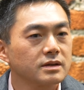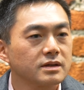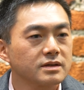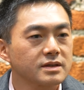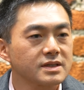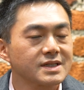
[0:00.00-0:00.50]

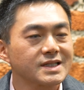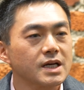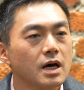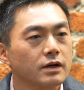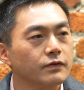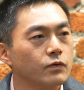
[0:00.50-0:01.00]
there's this
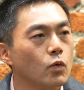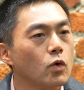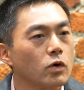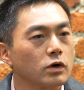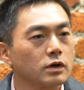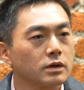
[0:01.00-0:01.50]
tug of
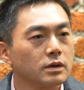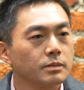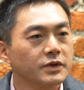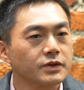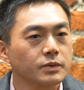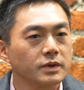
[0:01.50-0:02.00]
war
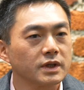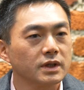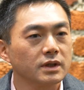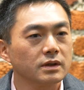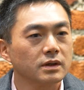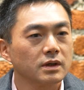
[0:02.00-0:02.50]

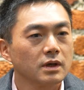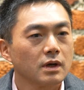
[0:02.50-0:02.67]
between